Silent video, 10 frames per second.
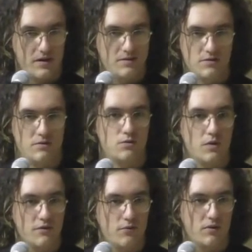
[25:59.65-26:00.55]
image
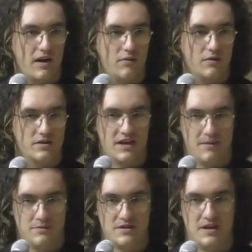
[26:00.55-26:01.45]
sharing source.
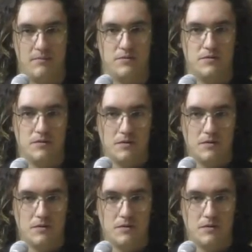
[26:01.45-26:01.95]
Instagram, Facebook,